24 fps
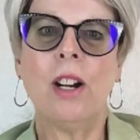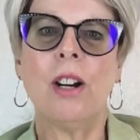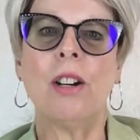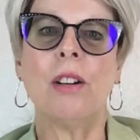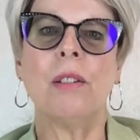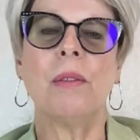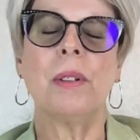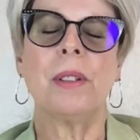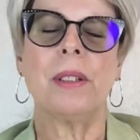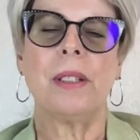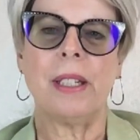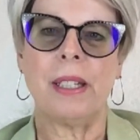
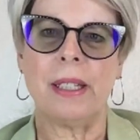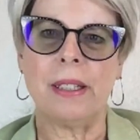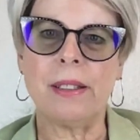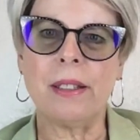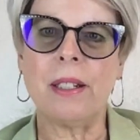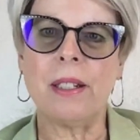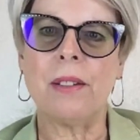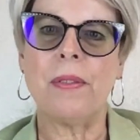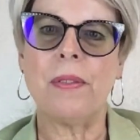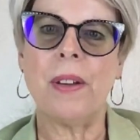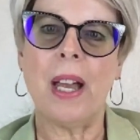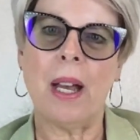over things
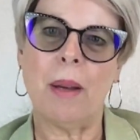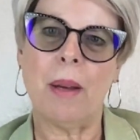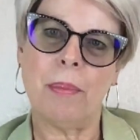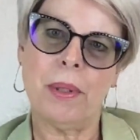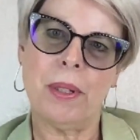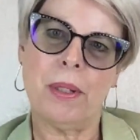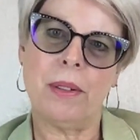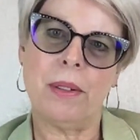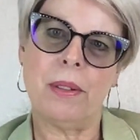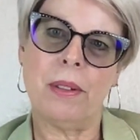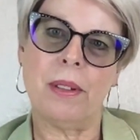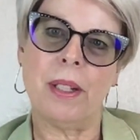that have
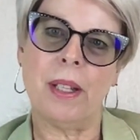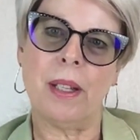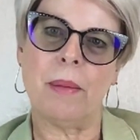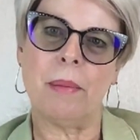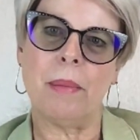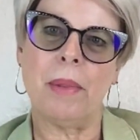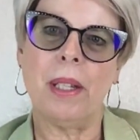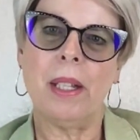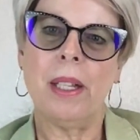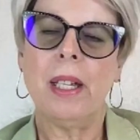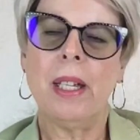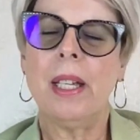happened to
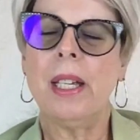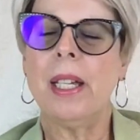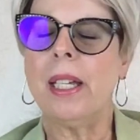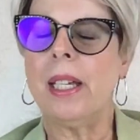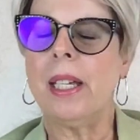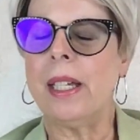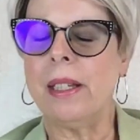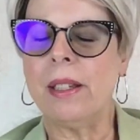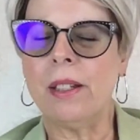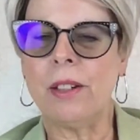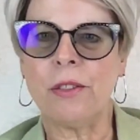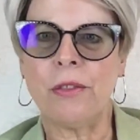them
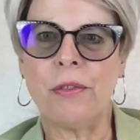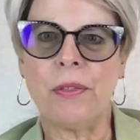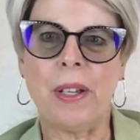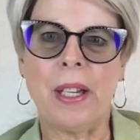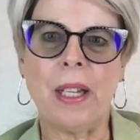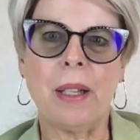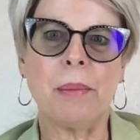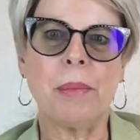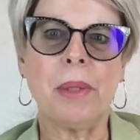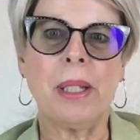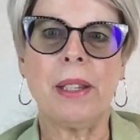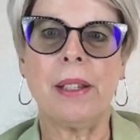in their
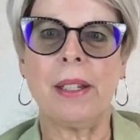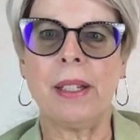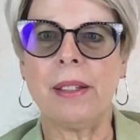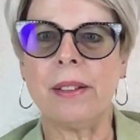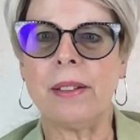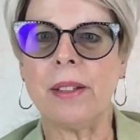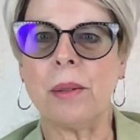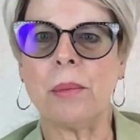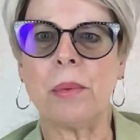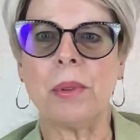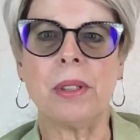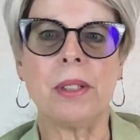family,
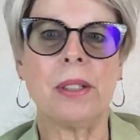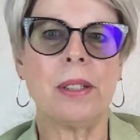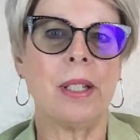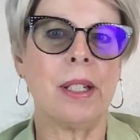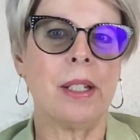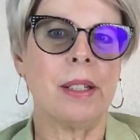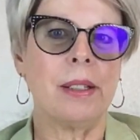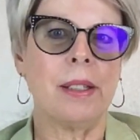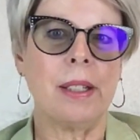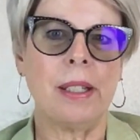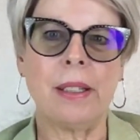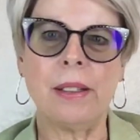things that were
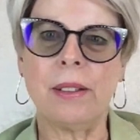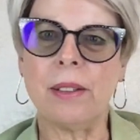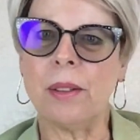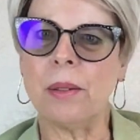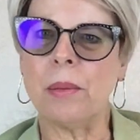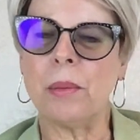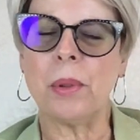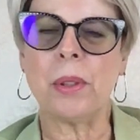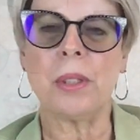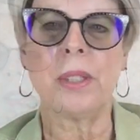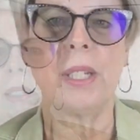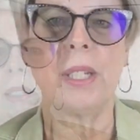said, things that